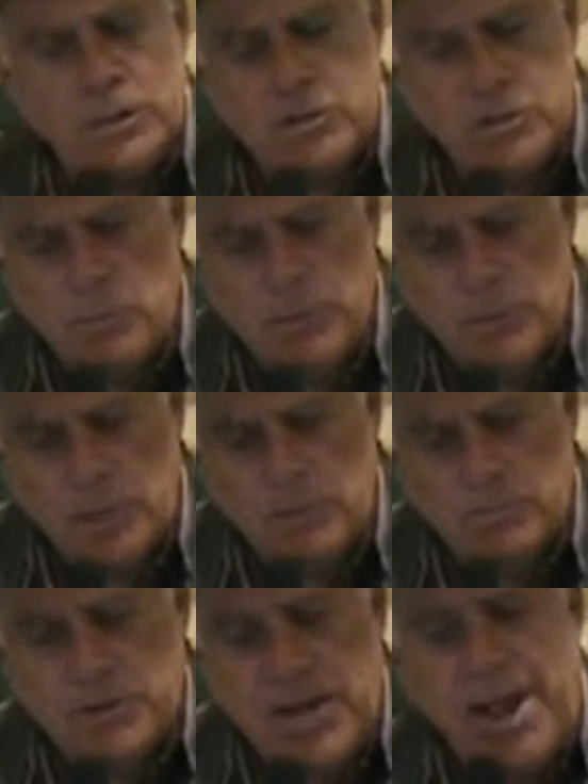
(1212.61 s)
she wasn't
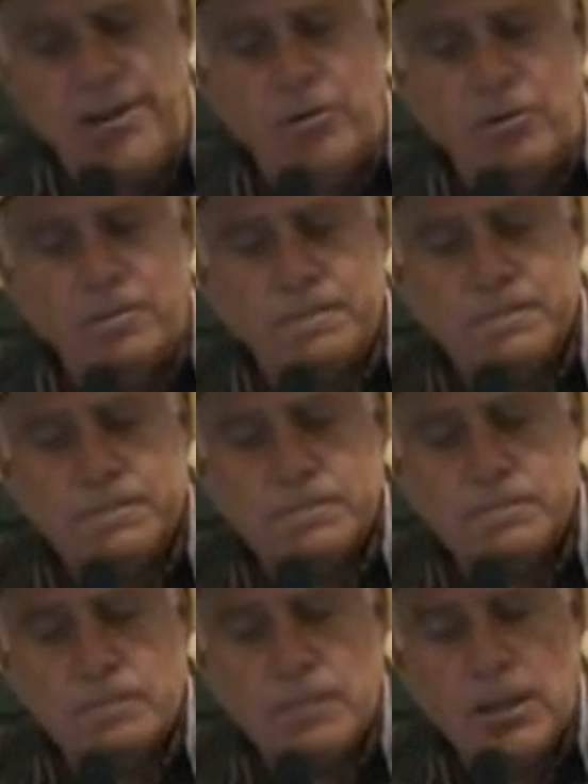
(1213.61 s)
alone. Daniel
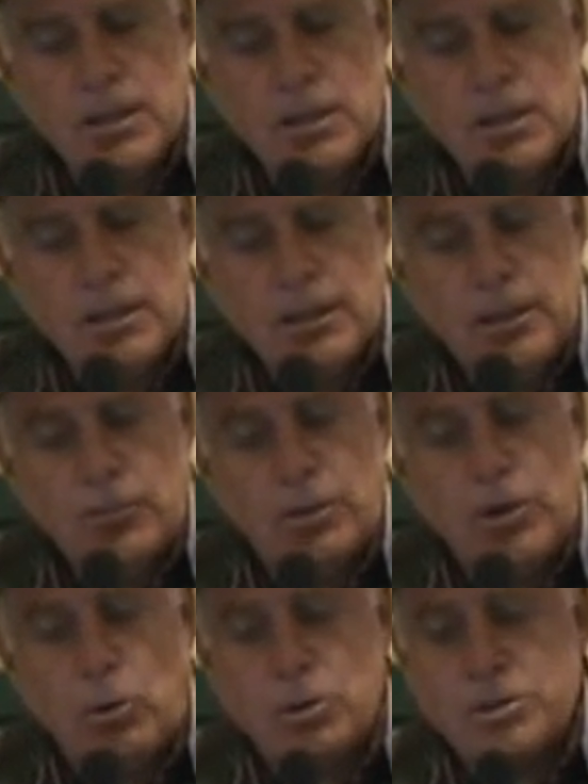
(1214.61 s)

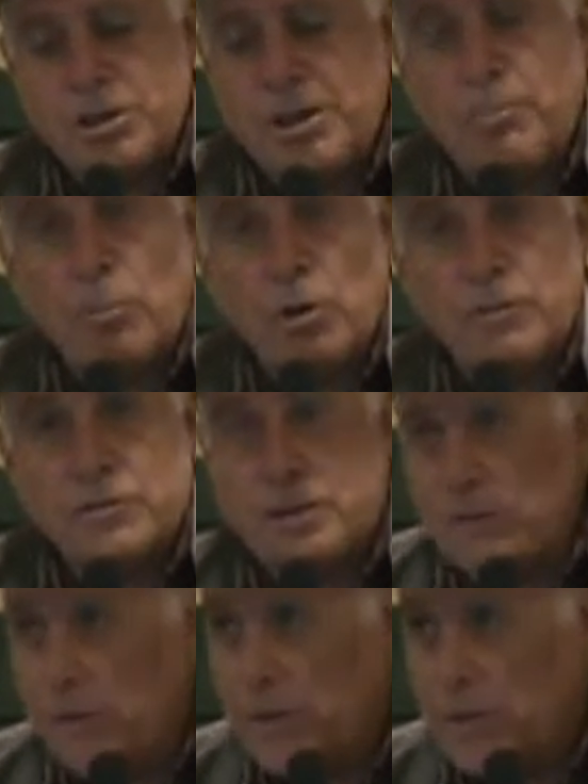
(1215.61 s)
records a number of
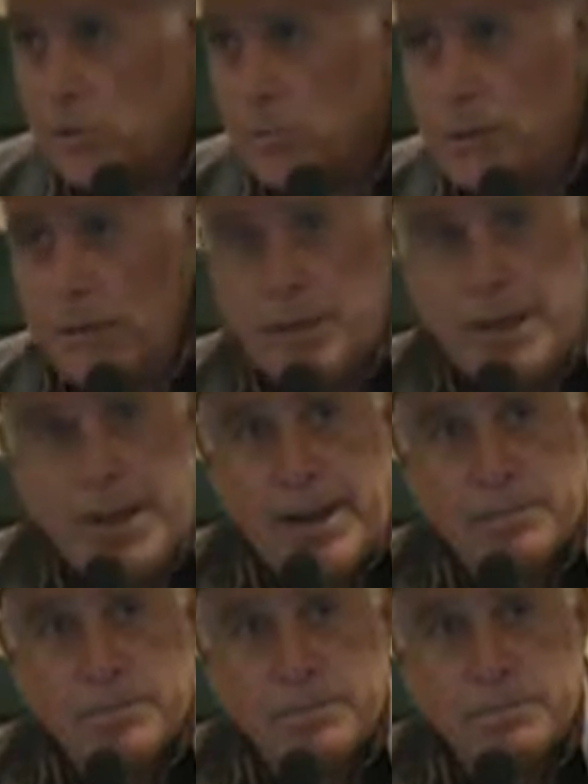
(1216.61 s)
civil disobedient
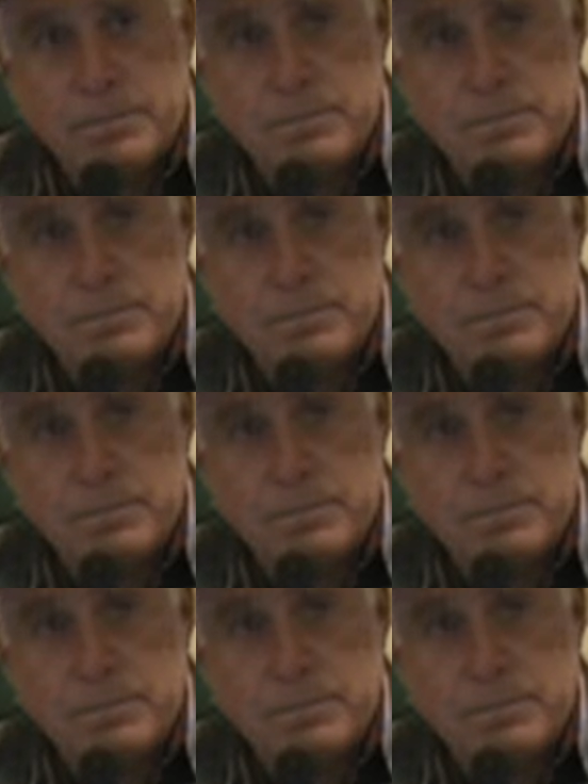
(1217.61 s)
acts.